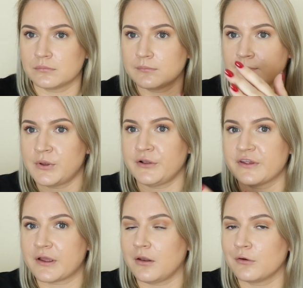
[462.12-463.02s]

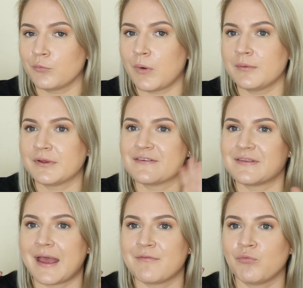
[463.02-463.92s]
multicolor one? Because
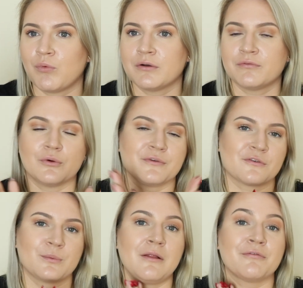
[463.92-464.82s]
they have one of those
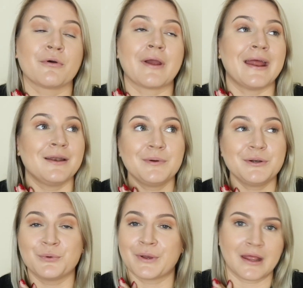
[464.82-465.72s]
as well for anyone
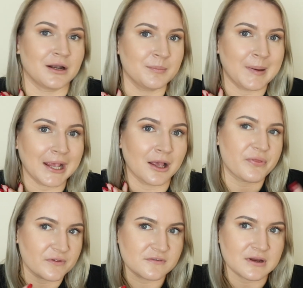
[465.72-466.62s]
who cannot pick.
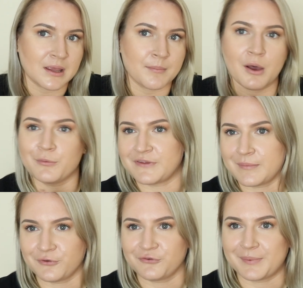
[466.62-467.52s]
This time I was
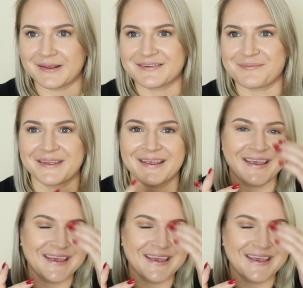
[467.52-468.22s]
able to pick something.